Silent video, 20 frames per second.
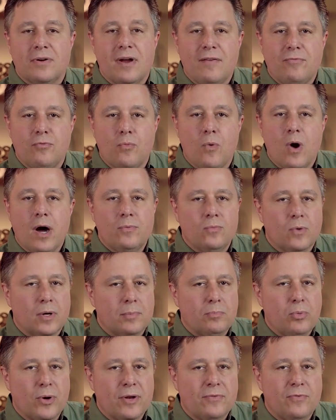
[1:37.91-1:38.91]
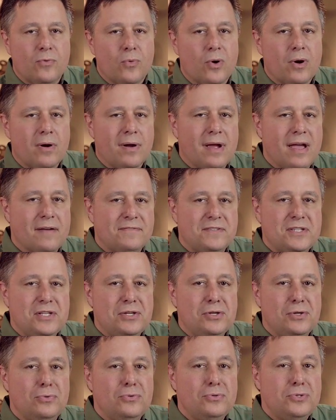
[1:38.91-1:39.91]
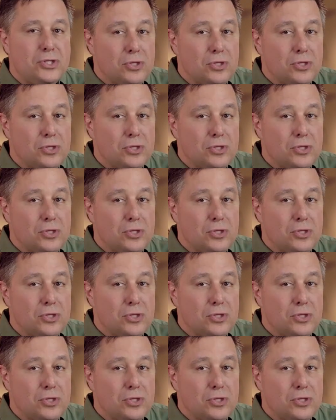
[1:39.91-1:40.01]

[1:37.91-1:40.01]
are f one, one point four, f two,